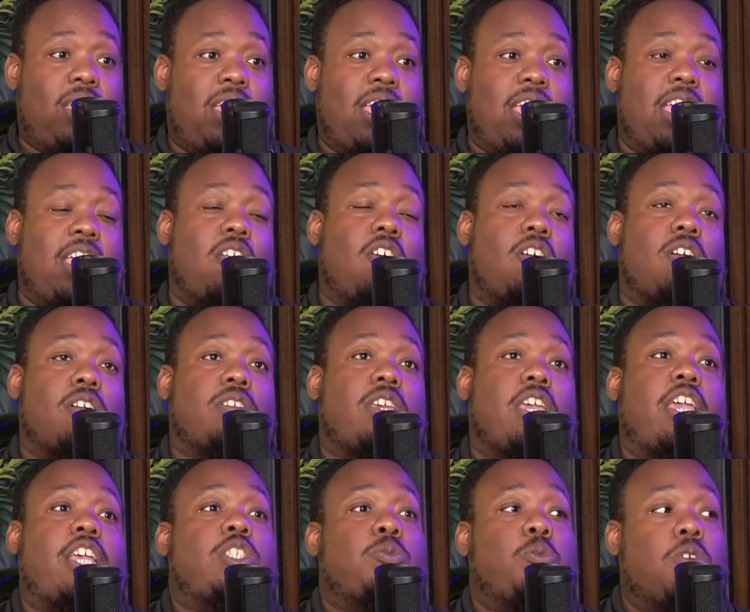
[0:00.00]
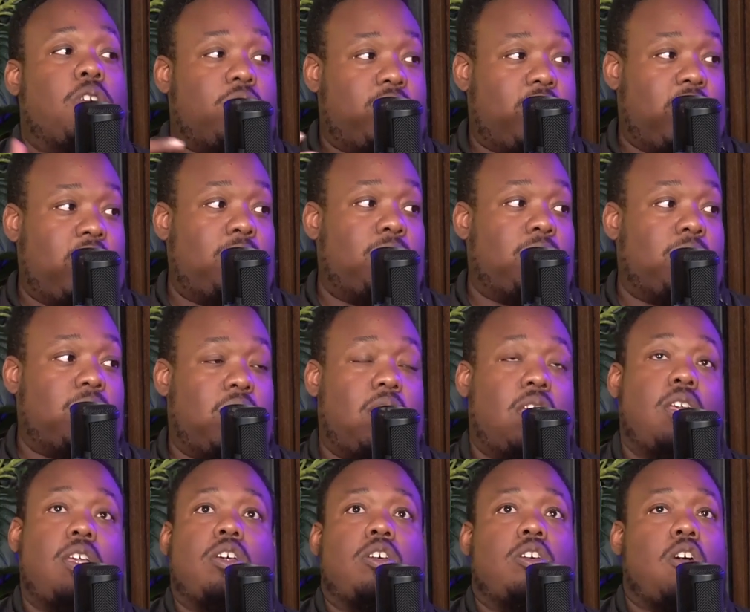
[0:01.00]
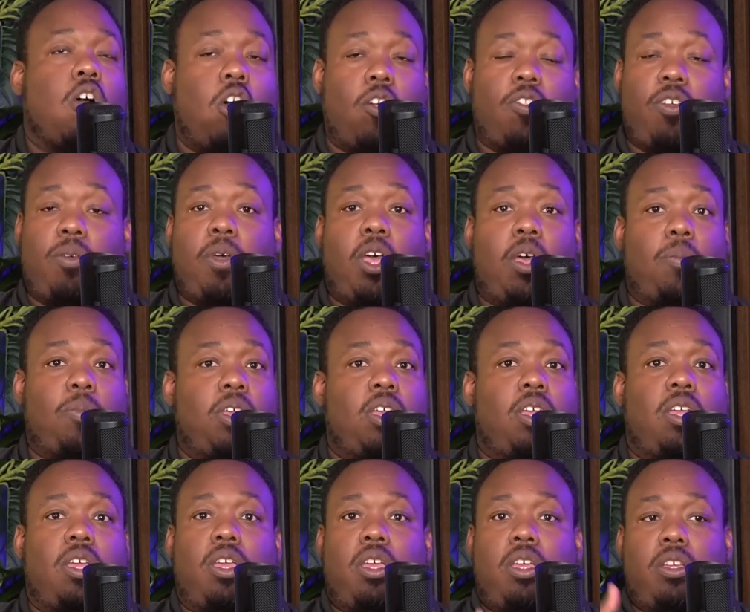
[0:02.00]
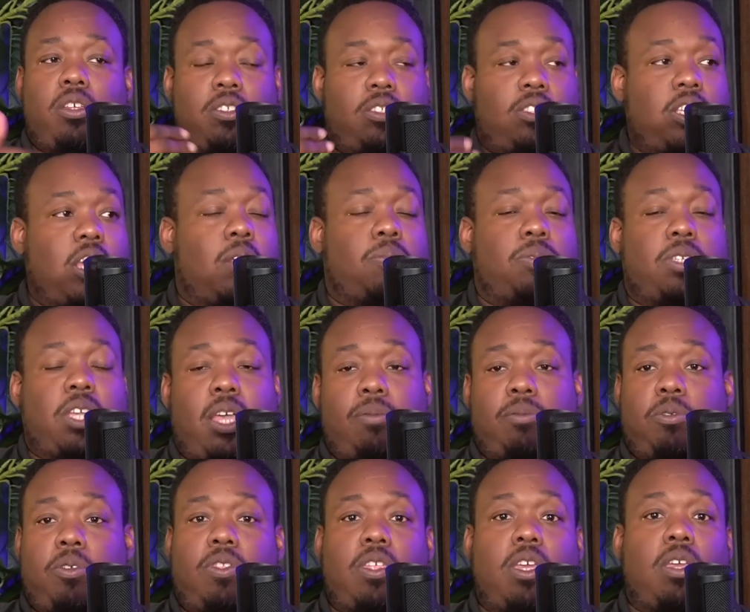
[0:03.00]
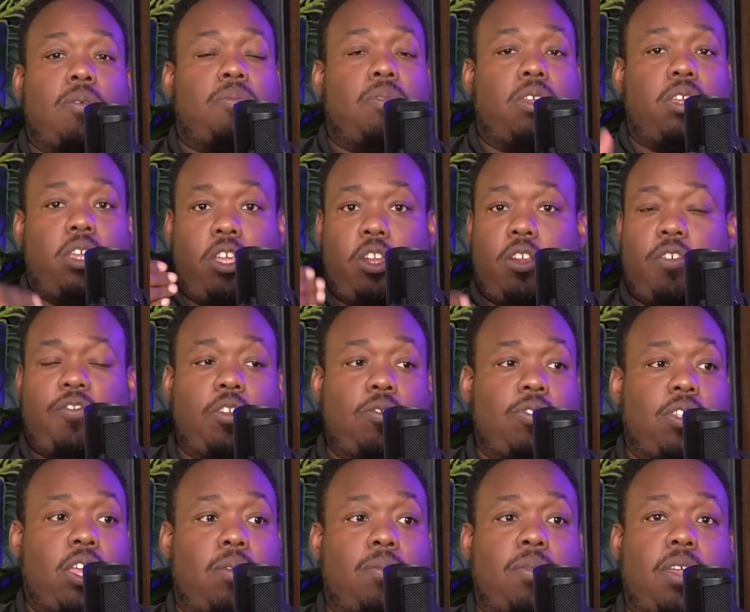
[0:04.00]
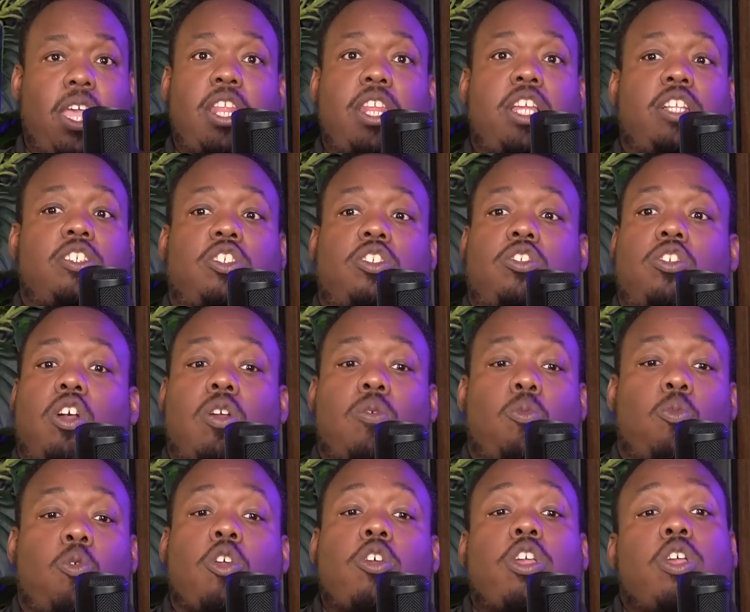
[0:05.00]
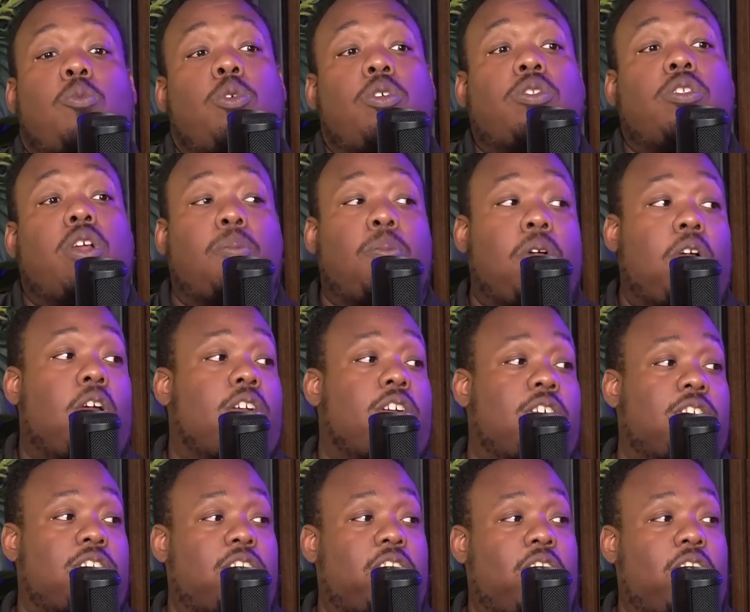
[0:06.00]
And our casework teams call them up, set up times with them, interview them, and then start working with our partners to